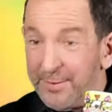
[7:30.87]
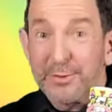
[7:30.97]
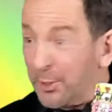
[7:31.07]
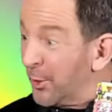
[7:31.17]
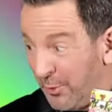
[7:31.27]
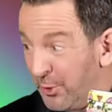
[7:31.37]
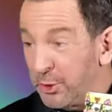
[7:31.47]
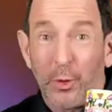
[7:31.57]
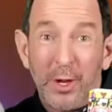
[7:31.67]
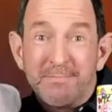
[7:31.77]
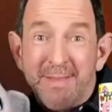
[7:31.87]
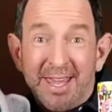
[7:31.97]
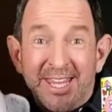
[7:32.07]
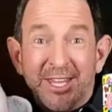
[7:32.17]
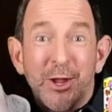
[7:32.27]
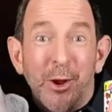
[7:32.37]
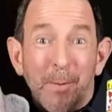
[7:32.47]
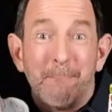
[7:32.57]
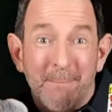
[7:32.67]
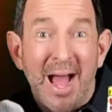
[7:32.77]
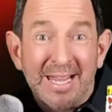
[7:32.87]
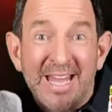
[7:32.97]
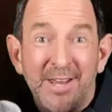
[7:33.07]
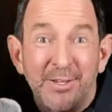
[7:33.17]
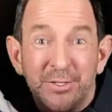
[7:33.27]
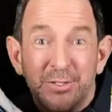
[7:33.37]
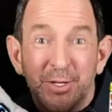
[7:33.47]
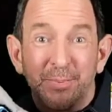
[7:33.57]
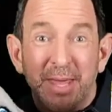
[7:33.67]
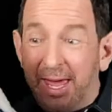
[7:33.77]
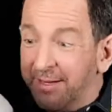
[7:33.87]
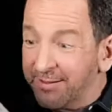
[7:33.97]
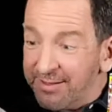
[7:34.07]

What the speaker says: So you enjoyed making your My Kindness soup can?